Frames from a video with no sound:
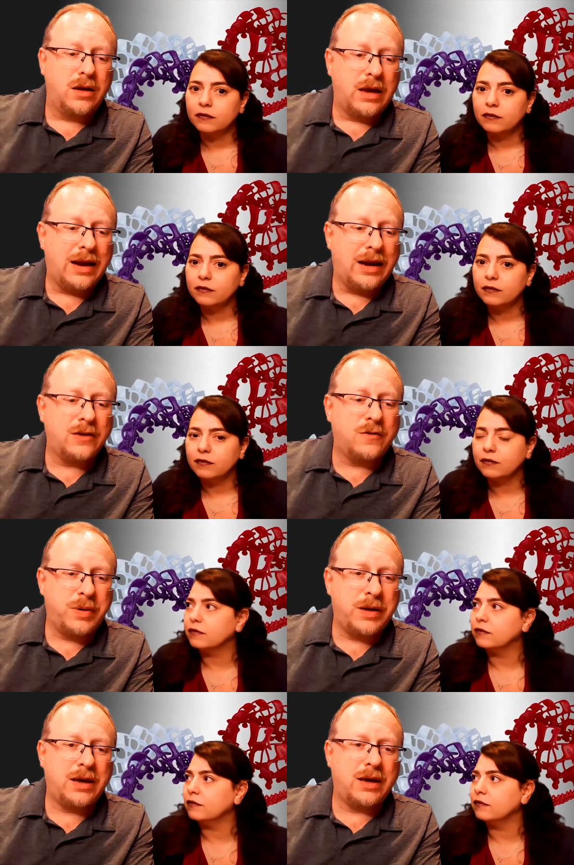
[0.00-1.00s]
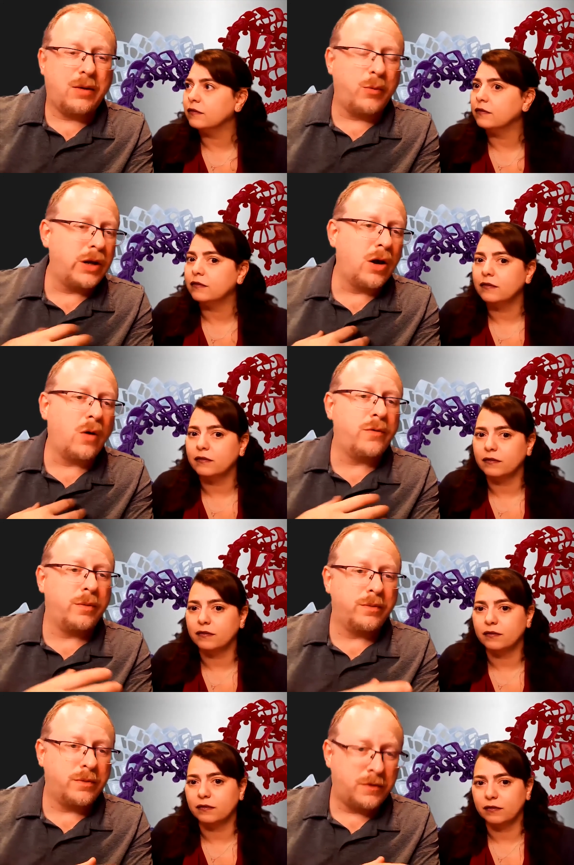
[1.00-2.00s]
Speaker 1: at HP, we know
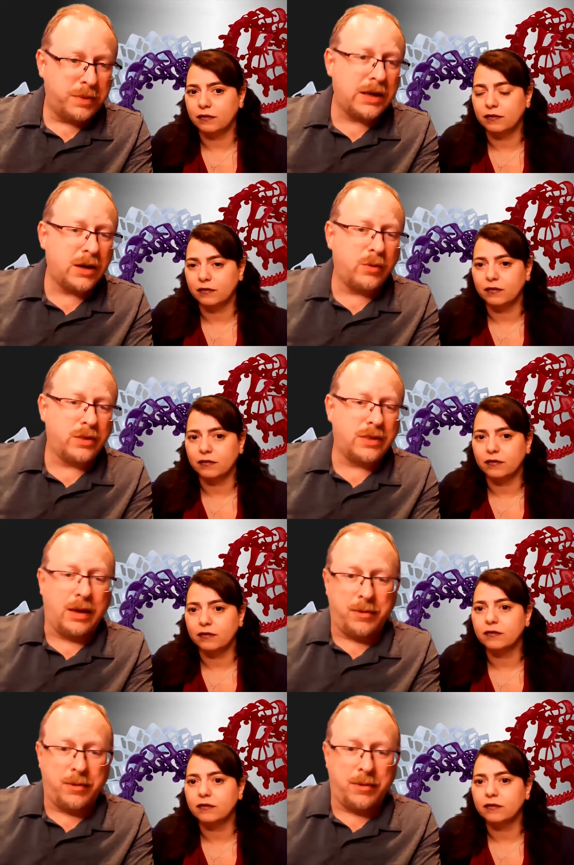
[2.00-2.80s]
from speaking with them